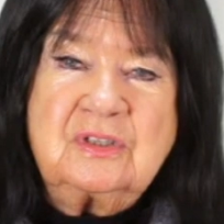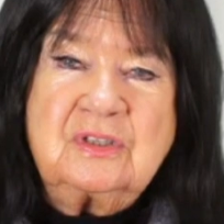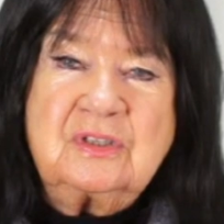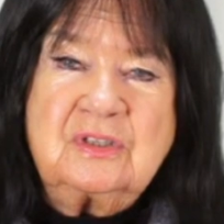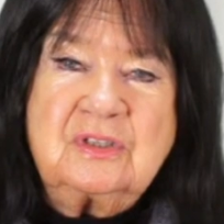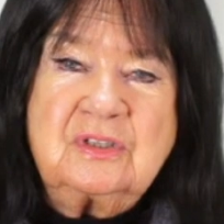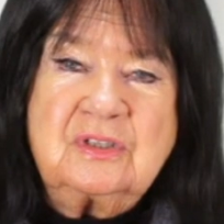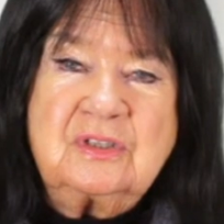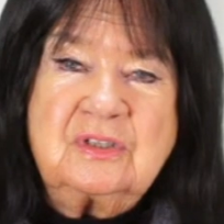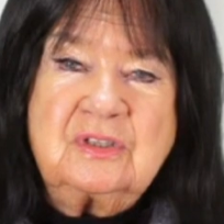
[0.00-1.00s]
of all of this,
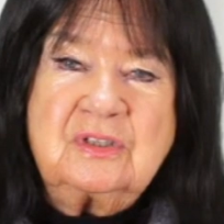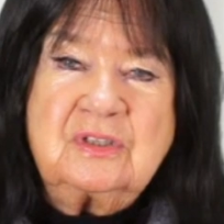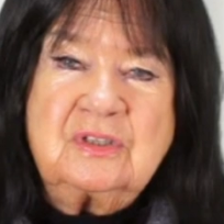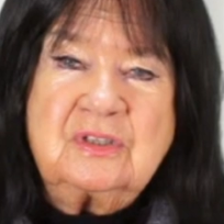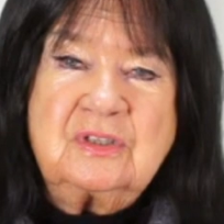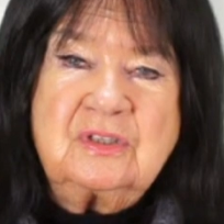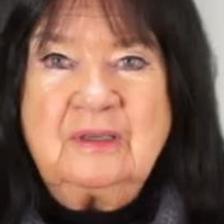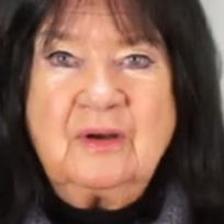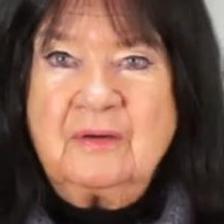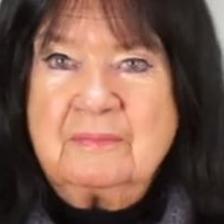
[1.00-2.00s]

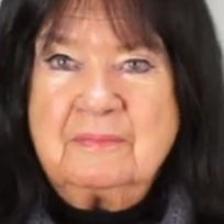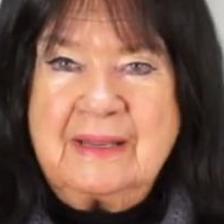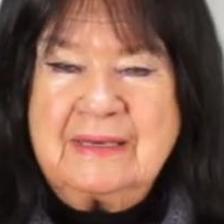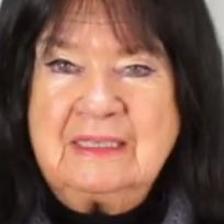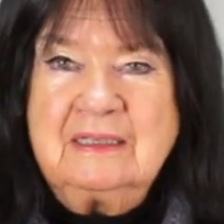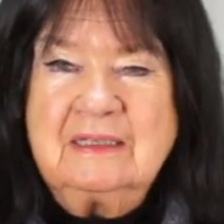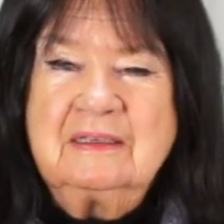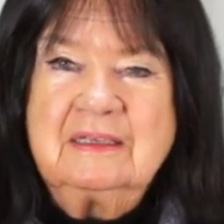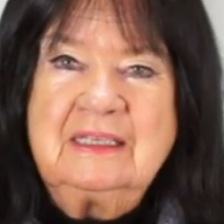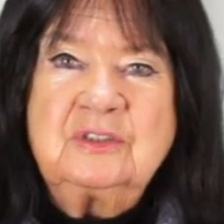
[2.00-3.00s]
you know, money
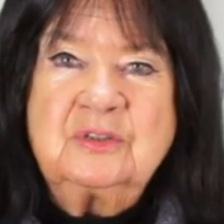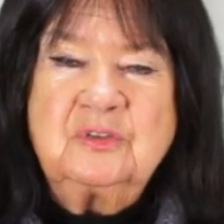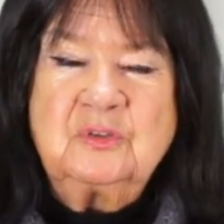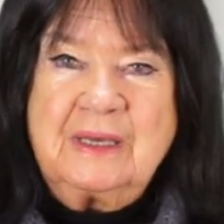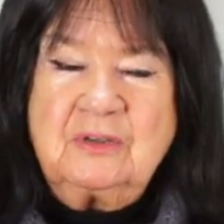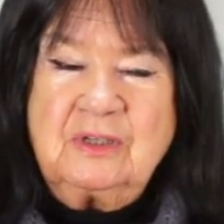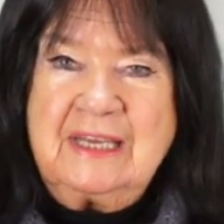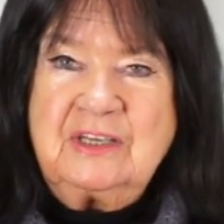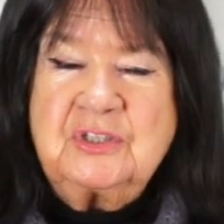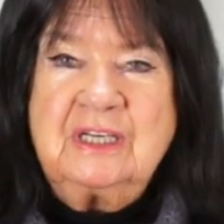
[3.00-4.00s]
into
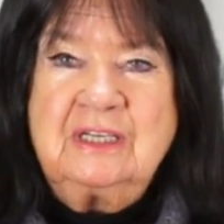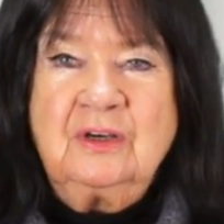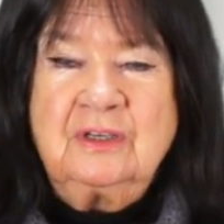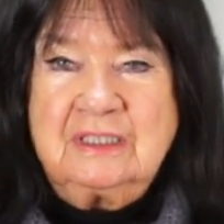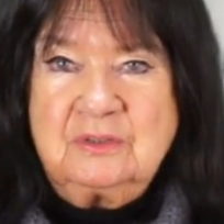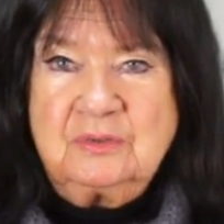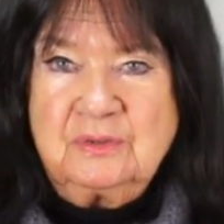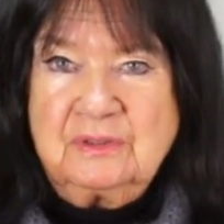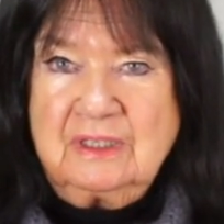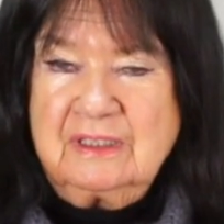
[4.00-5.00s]
speculation and not
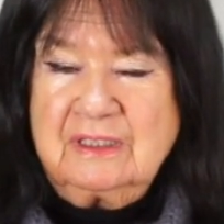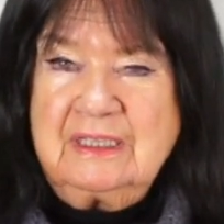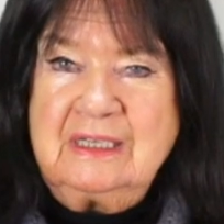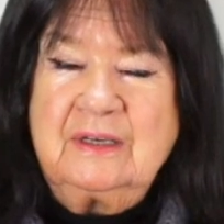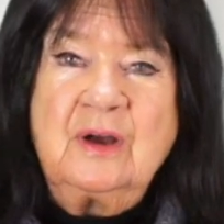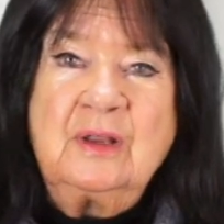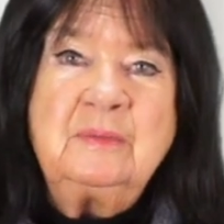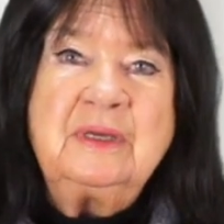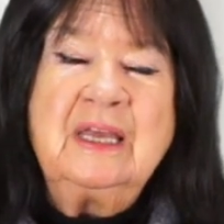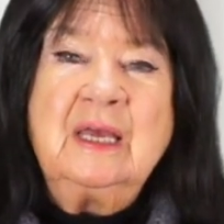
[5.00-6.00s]
into the real
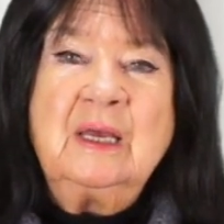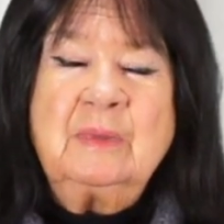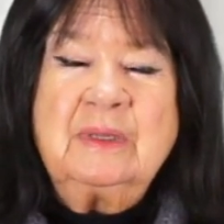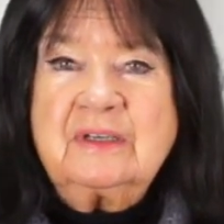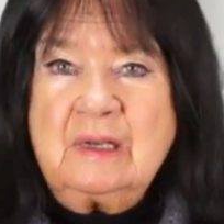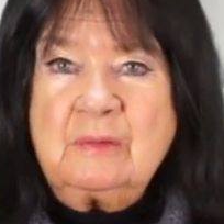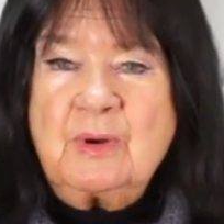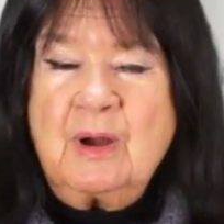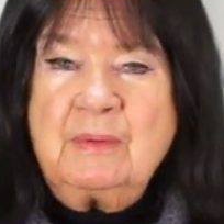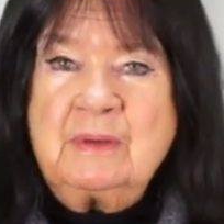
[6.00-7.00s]
economy. But the real
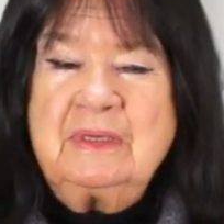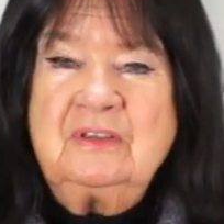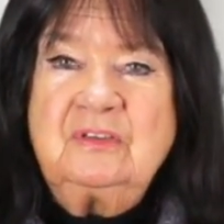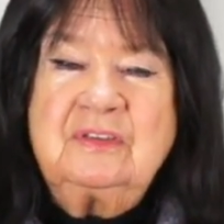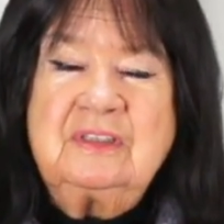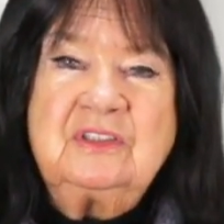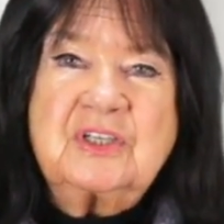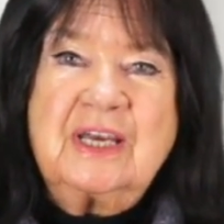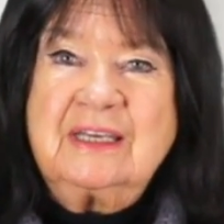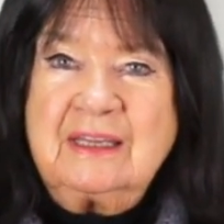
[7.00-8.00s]
problem is the
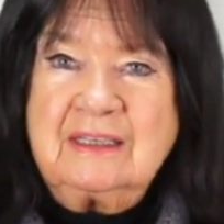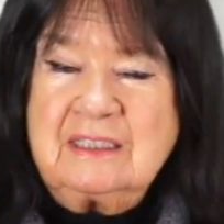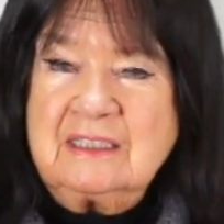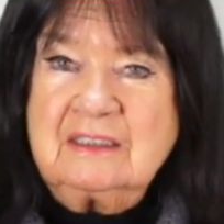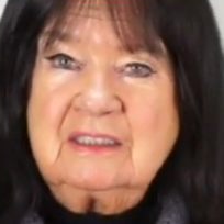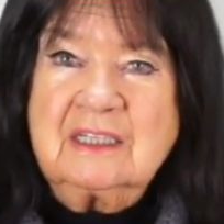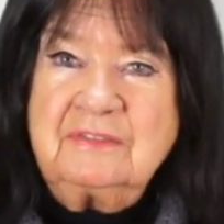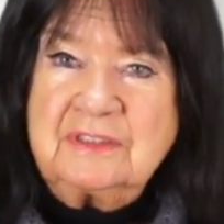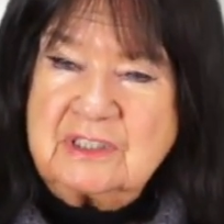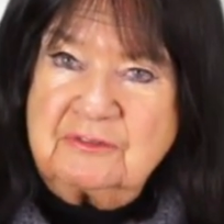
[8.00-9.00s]
gigantic
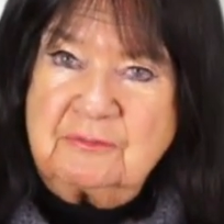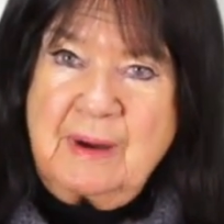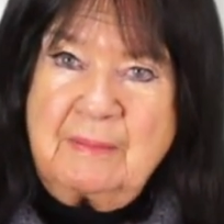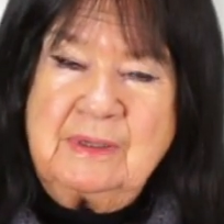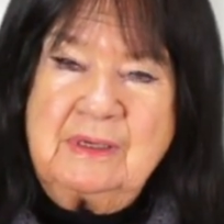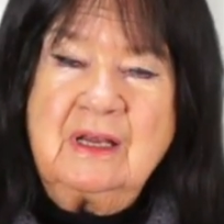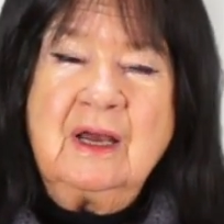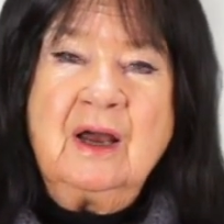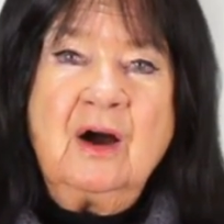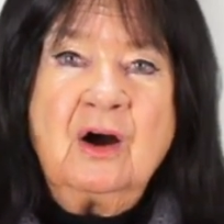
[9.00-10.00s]
derivative bubble
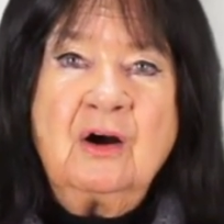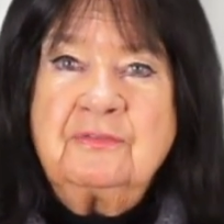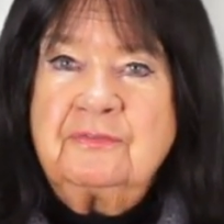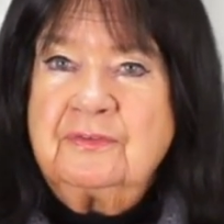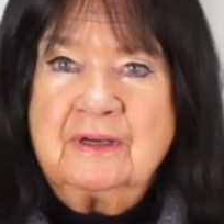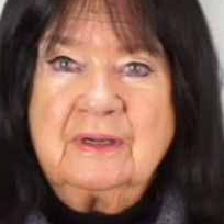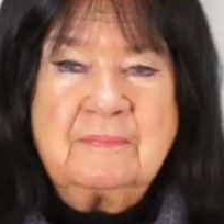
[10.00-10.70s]
of